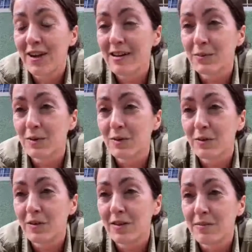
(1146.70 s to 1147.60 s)
available
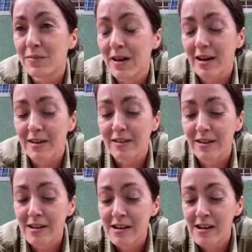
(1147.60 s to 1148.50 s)
to them. And
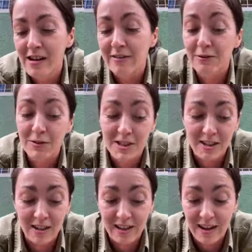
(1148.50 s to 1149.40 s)

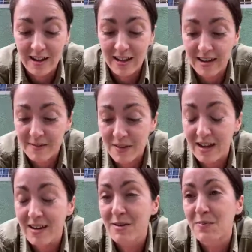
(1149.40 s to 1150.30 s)
unfortunately, that, yeah,
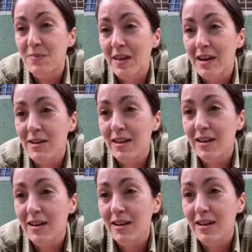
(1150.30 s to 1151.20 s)
that can, that can lead